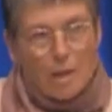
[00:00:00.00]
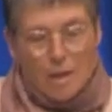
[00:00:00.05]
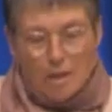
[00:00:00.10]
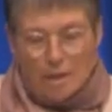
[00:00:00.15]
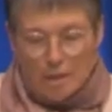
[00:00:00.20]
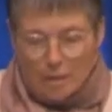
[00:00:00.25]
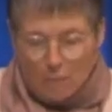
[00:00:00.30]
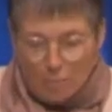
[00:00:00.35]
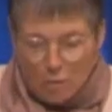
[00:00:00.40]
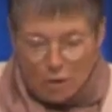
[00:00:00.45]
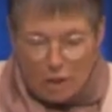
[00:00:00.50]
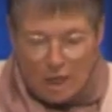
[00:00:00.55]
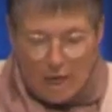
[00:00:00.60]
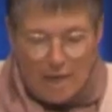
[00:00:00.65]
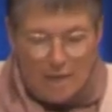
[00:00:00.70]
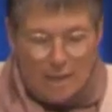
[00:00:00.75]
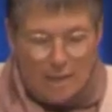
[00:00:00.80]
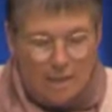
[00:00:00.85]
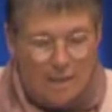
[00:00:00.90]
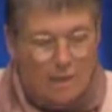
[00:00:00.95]

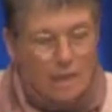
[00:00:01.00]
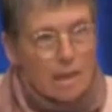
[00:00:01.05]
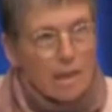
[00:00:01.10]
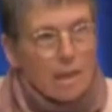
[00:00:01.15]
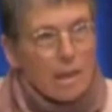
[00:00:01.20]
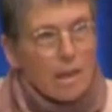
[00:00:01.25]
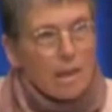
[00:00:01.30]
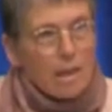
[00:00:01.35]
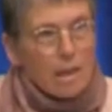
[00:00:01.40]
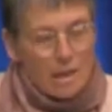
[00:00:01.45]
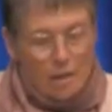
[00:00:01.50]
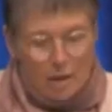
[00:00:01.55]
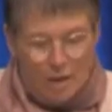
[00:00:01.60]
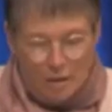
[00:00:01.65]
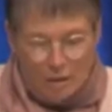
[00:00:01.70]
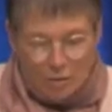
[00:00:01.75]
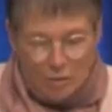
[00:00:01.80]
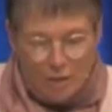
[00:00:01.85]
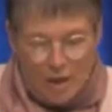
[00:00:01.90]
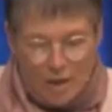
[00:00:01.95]
Simultaneously,
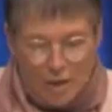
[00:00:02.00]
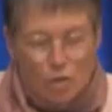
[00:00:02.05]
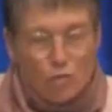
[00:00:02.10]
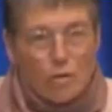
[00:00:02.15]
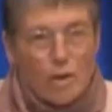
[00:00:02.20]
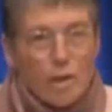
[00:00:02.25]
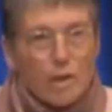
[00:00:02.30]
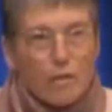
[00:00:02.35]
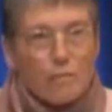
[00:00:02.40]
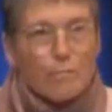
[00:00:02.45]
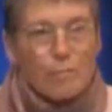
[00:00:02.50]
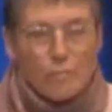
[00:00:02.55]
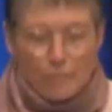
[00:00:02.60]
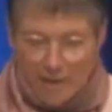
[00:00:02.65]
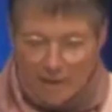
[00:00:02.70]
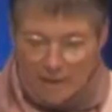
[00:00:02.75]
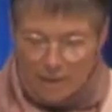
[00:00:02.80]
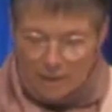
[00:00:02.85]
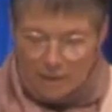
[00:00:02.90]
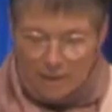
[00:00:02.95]
the rhetoric of
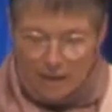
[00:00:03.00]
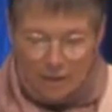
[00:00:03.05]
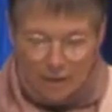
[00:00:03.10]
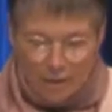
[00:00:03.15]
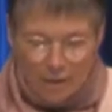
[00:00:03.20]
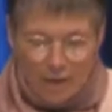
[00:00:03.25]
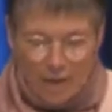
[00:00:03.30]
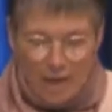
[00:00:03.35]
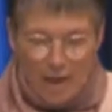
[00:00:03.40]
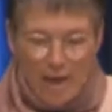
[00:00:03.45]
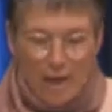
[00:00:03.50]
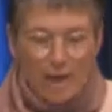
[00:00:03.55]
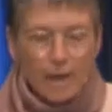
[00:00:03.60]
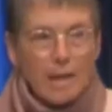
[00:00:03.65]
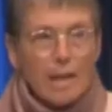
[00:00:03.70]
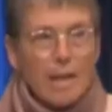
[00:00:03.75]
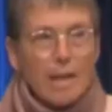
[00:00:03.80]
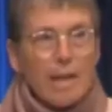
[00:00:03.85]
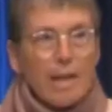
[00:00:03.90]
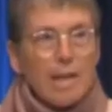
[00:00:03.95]
preventive health care
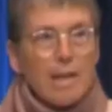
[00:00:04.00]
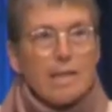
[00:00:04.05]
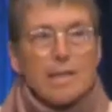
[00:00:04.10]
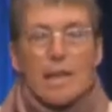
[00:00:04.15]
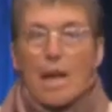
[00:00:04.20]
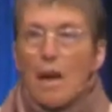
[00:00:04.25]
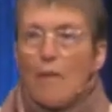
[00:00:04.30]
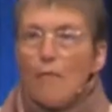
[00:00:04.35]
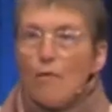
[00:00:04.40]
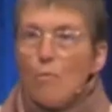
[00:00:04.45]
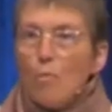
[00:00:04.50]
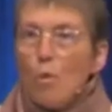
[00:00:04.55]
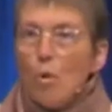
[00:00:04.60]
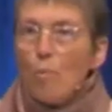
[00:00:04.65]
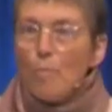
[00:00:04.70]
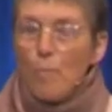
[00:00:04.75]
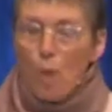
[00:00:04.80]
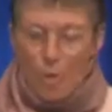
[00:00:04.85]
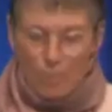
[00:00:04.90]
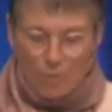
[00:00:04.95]
is ever
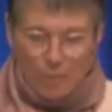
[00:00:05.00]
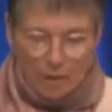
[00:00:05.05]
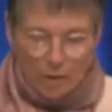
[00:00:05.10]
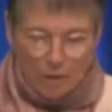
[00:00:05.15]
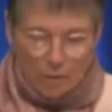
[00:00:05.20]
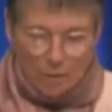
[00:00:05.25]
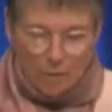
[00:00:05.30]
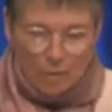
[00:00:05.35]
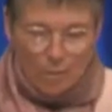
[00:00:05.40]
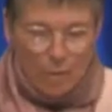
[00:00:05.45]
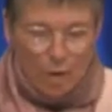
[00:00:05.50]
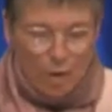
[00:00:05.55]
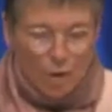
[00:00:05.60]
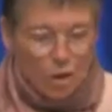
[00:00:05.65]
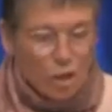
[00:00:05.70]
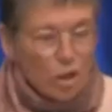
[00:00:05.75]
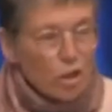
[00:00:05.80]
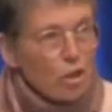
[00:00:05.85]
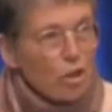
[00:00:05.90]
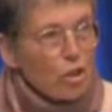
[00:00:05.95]
more popular with
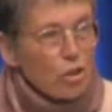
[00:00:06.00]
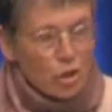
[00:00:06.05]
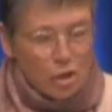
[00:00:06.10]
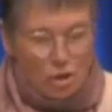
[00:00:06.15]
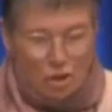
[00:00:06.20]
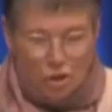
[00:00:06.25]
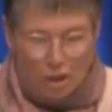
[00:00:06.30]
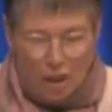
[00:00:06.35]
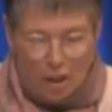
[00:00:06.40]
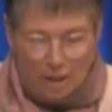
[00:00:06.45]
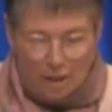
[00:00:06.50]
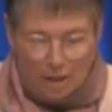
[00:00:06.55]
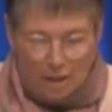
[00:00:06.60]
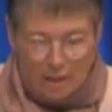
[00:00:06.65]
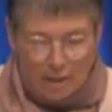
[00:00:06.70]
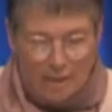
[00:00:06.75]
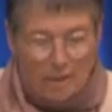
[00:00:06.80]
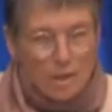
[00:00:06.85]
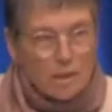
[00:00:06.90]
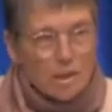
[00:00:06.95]
politicians and
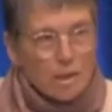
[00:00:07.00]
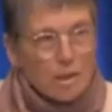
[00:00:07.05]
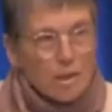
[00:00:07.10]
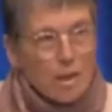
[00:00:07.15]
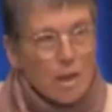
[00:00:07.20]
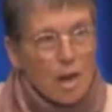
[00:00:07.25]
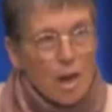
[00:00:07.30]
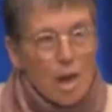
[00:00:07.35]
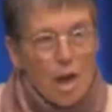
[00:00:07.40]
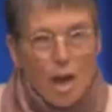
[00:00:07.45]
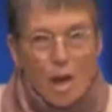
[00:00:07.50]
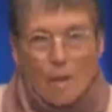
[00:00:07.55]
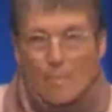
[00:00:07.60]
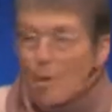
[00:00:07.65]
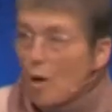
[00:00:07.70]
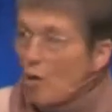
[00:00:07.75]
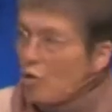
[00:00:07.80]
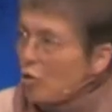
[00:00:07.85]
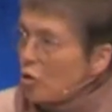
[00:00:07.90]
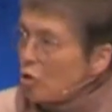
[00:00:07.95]
journalists
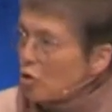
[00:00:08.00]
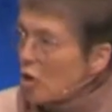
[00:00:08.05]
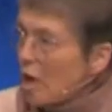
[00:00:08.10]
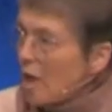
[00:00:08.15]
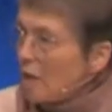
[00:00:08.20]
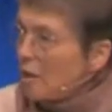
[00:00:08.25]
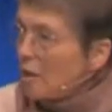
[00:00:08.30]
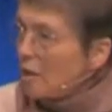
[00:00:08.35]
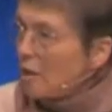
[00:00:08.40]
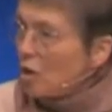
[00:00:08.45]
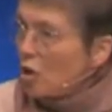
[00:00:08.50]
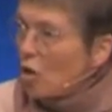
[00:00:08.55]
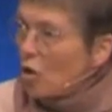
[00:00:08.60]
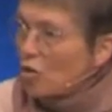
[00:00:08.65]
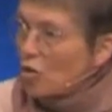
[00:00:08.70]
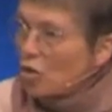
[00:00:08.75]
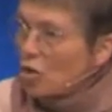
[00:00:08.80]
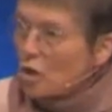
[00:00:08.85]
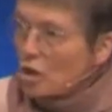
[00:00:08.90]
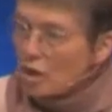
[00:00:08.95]
both trading
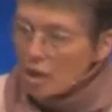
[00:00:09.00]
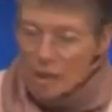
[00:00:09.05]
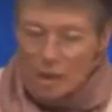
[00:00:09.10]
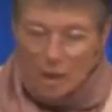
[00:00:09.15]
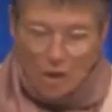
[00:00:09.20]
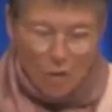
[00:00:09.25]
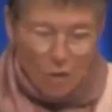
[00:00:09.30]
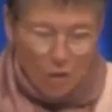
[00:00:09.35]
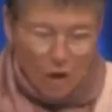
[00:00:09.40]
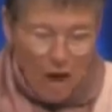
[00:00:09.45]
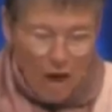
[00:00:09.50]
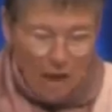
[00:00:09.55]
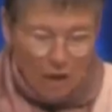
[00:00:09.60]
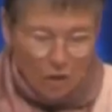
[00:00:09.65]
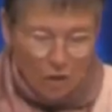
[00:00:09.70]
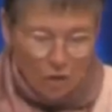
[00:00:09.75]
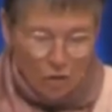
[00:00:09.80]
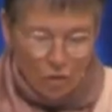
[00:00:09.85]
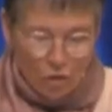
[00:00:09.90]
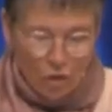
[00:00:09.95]
consciously or
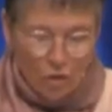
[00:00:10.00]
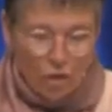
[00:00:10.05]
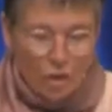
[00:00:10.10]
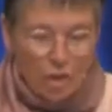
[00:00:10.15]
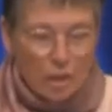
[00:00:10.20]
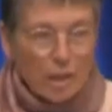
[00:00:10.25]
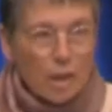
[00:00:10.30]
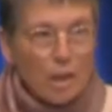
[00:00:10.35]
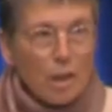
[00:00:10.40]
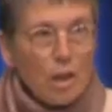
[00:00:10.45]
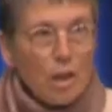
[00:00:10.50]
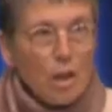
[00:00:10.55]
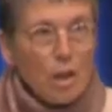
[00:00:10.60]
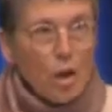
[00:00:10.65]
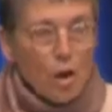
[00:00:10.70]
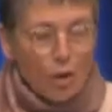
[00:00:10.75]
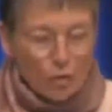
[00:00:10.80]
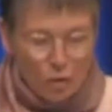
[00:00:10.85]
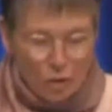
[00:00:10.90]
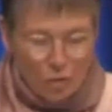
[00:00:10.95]
unconsciously on